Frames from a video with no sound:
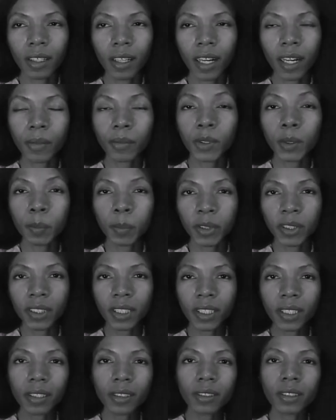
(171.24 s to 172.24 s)
I was
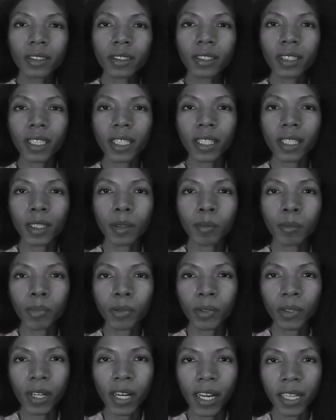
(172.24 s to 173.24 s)
particularly
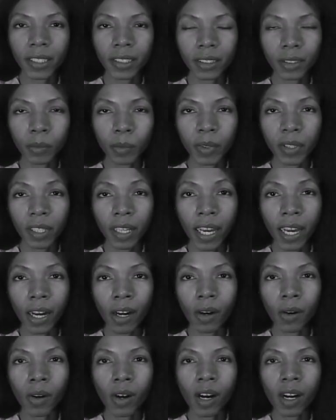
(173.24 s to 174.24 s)
impressed with
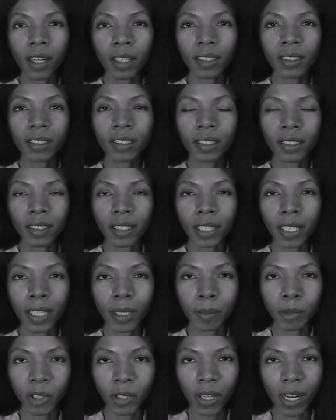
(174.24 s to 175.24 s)
how
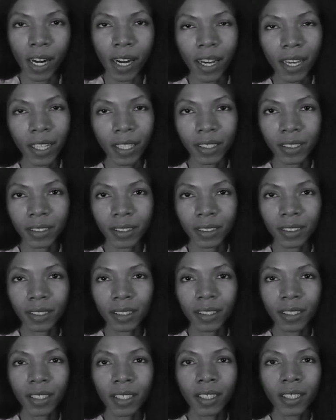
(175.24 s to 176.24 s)
unglamorized
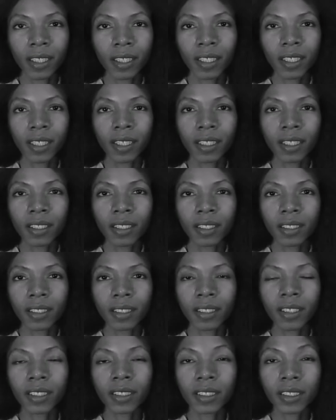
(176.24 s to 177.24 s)

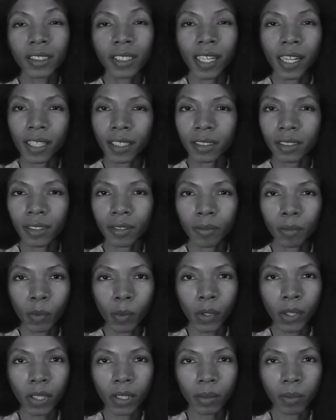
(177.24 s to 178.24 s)
the detective
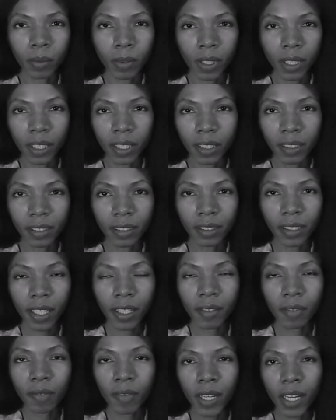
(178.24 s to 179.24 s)
work was.
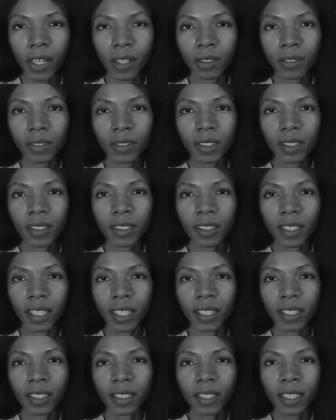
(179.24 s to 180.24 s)
I found
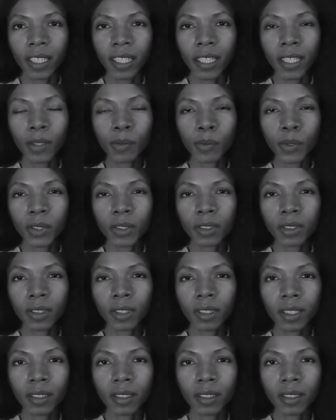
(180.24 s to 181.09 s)
that it was,